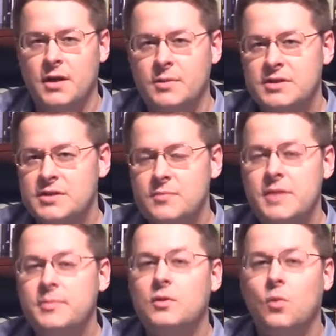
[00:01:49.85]
But some
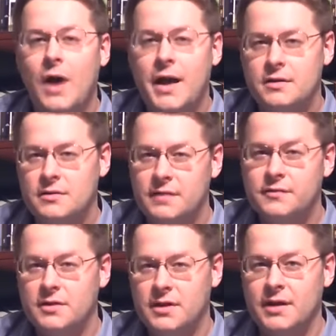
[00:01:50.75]
people are wired
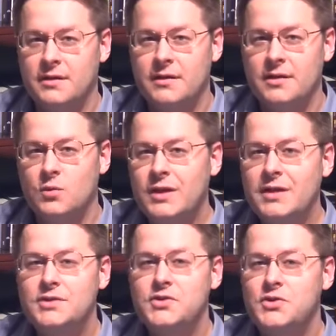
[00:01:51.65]
differently. They are
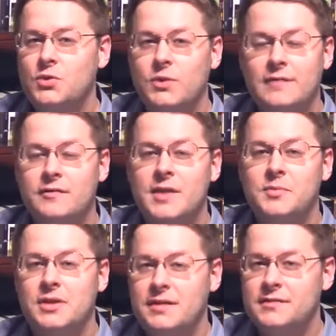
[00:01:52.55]
willing to do whatever they
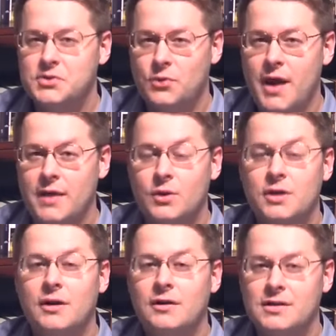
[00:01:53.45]
believe is right,
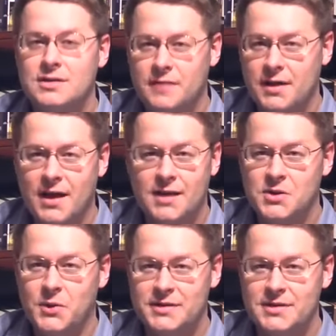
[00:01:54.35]
regardless of the
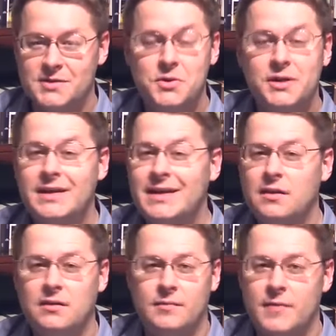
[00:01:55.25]
consequences. You can
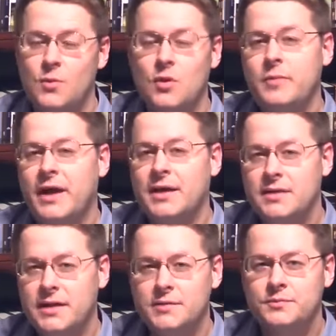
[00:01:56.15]
kill them, they won't back
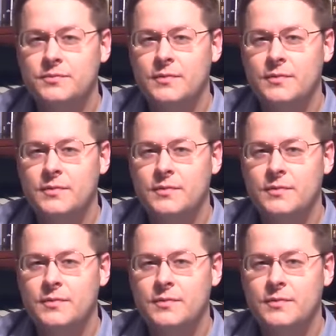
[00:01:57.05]
down.